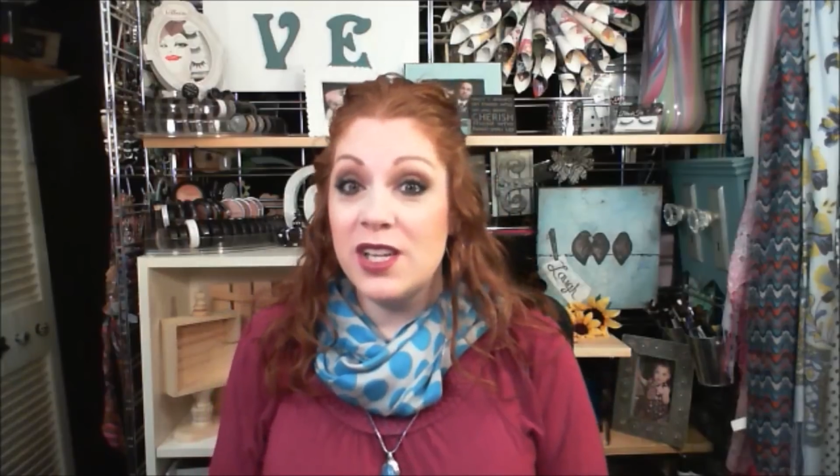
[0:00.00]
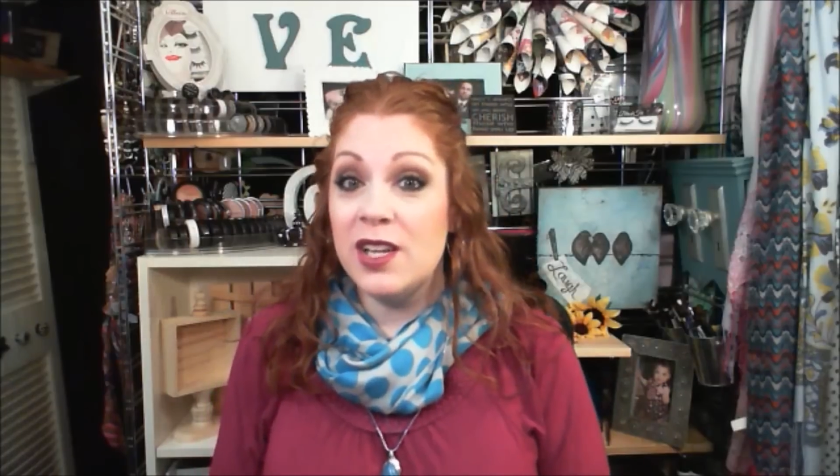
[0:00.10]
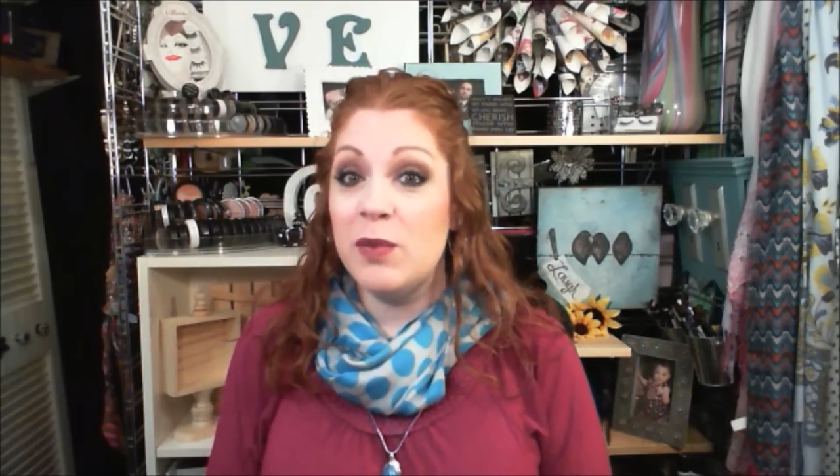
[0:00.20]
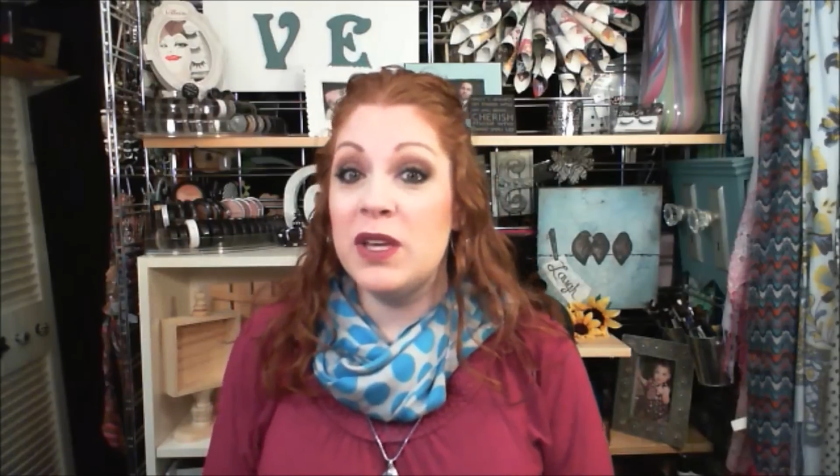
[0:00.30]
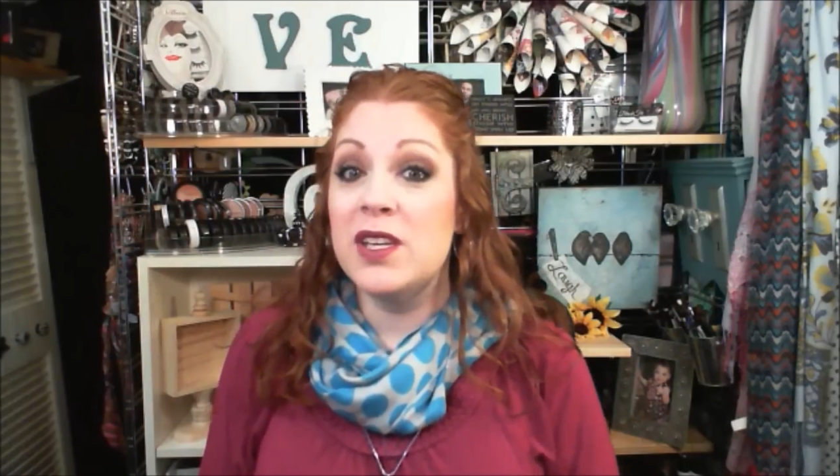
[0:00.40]

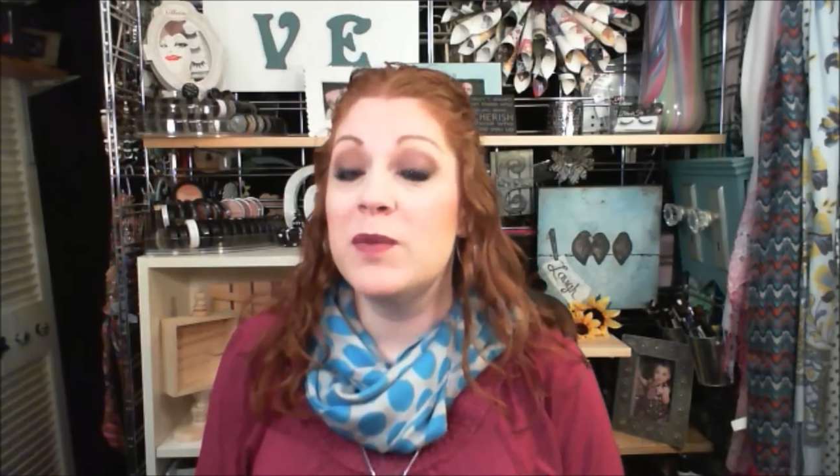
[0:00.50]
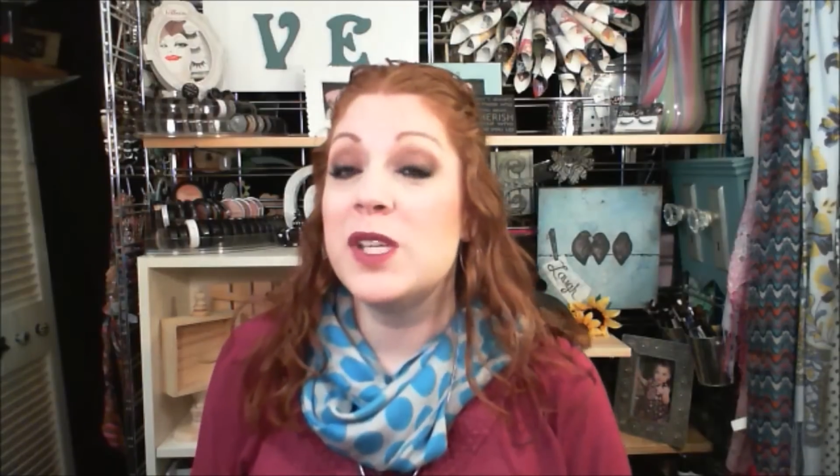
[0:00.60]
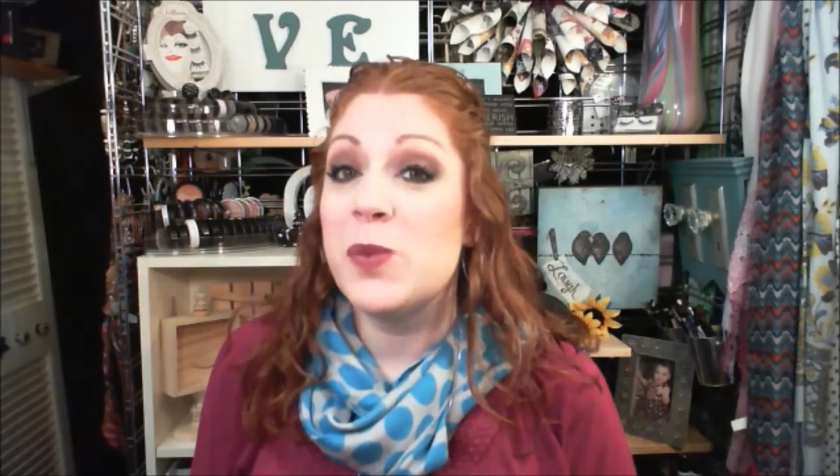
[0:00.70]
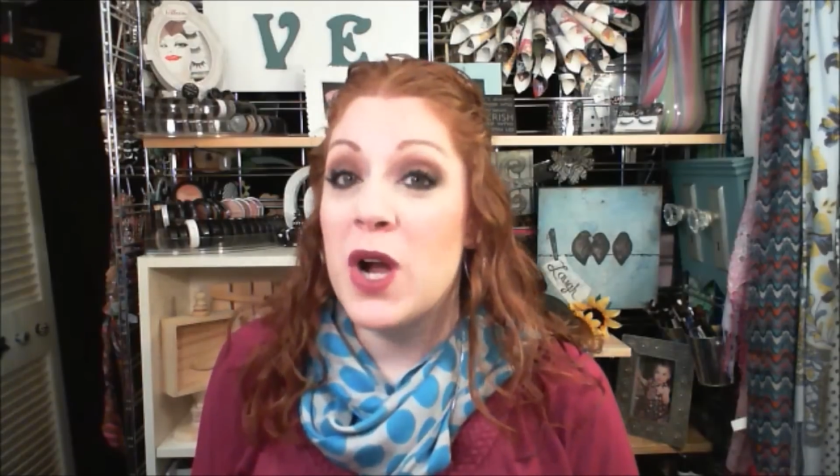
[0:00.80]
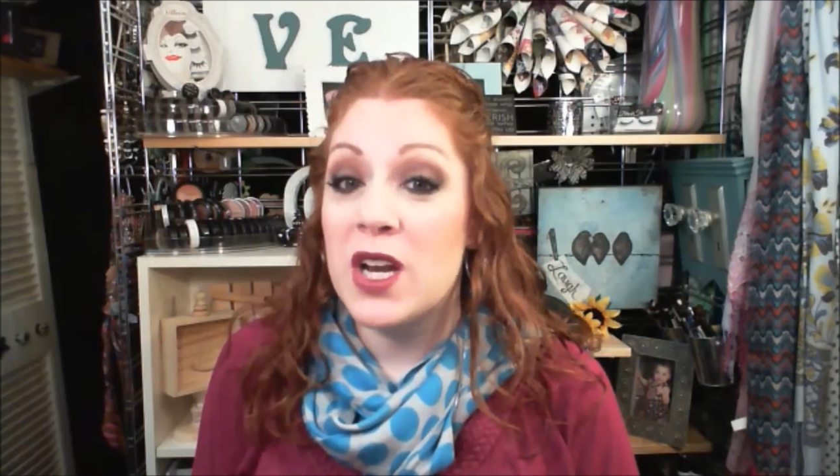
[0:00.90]
in picking up
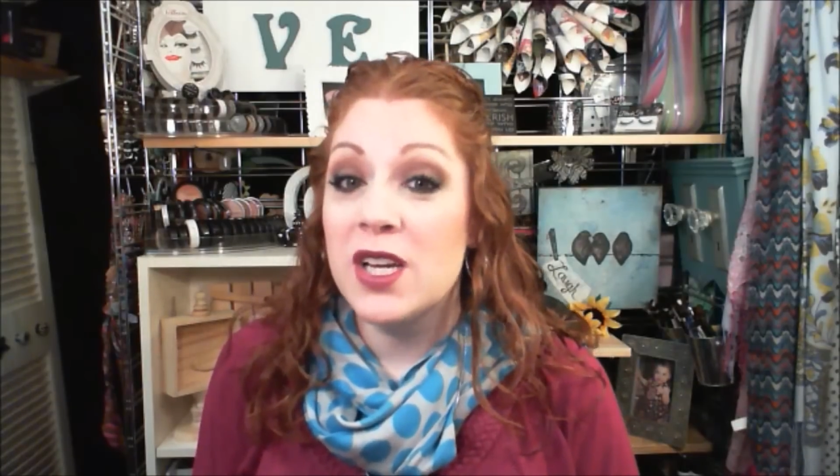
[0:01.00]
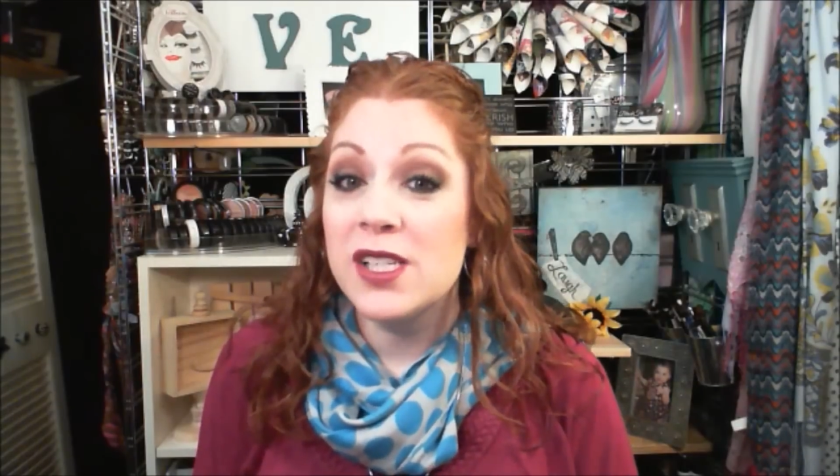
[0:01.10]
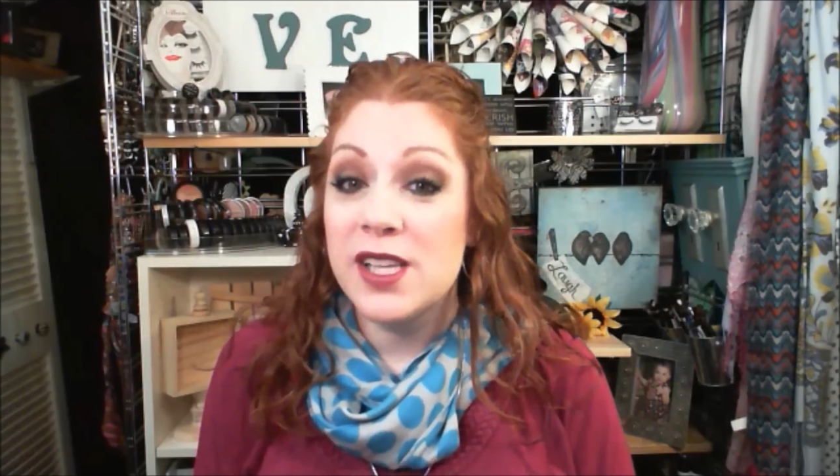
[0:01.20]
these products,